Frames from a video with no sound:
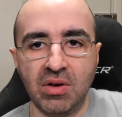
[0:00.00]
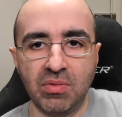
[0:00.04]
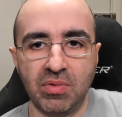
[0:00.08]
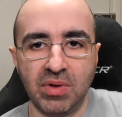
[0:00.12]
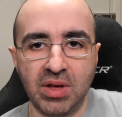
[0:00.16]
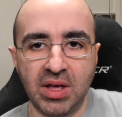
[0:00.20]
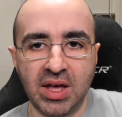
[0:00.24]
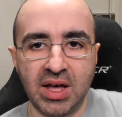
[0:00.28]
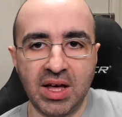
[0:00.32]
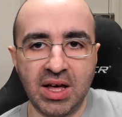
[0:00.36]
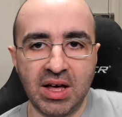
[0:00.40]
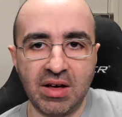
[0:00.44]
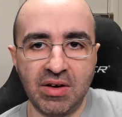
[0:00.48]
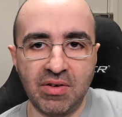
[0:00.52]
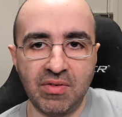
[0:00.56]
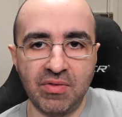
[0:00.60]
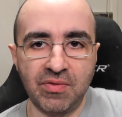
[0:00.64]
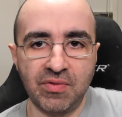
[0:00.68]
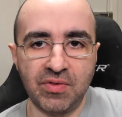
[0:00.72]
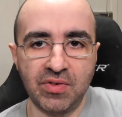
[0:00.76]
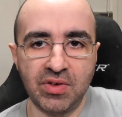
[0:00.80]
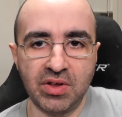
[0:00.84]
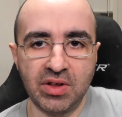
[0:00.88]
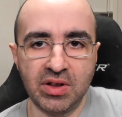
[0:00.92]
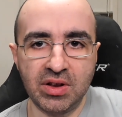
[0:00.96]
we
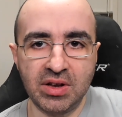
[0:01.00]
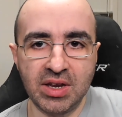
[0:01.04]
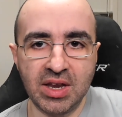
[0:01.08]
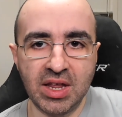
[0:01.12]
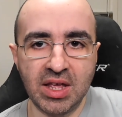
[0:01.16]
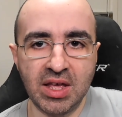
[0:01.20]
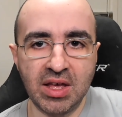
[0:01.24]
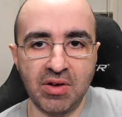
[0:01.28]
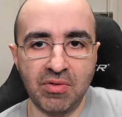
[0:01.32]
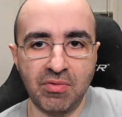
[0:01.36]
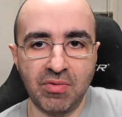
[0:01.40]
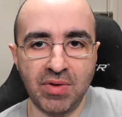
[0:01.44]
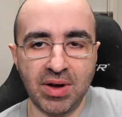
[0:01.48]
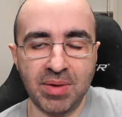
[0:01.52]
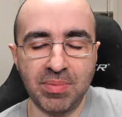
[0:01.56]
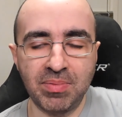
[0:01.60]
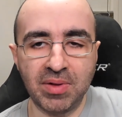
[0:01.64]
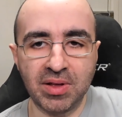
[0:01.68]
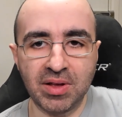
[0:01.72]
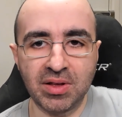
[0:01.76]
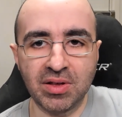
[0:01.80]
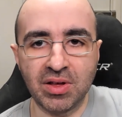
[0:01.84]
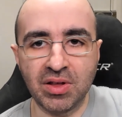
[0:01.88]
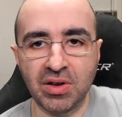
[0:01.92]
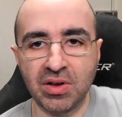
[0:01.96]
have Nier
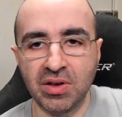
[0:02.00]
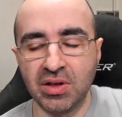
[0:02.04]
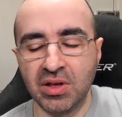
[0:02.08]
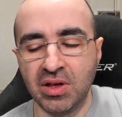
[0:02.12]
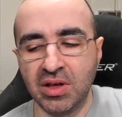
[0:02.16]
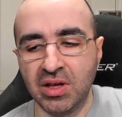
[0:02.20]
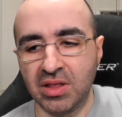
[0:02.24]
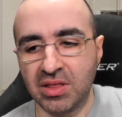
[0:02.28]
Replicant.